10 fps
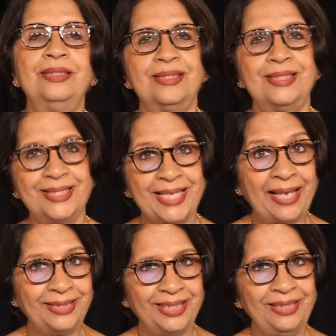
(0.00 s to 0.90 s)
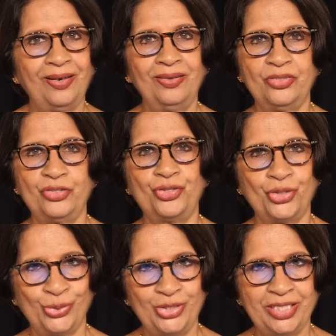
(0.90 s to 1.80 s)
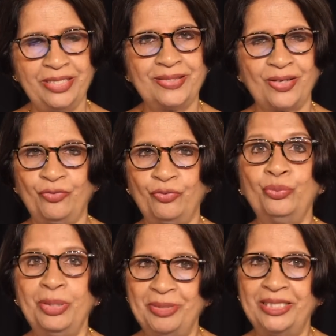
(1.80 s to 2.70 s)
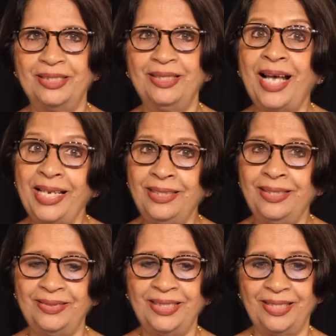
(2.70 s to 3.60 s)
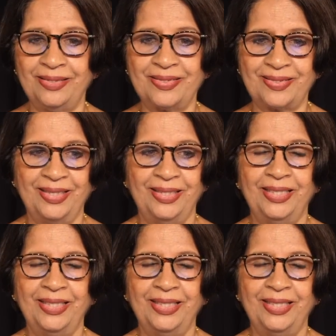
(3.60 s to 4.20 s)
Standing on the shoulders of women like these,